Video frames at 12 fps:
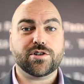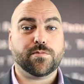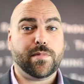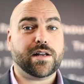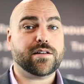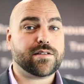a
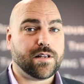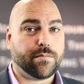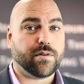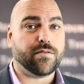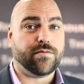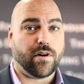tremendous
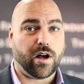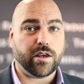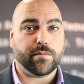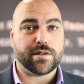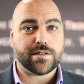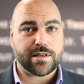number of volume
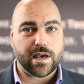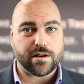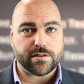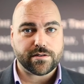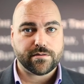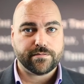in
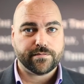sales.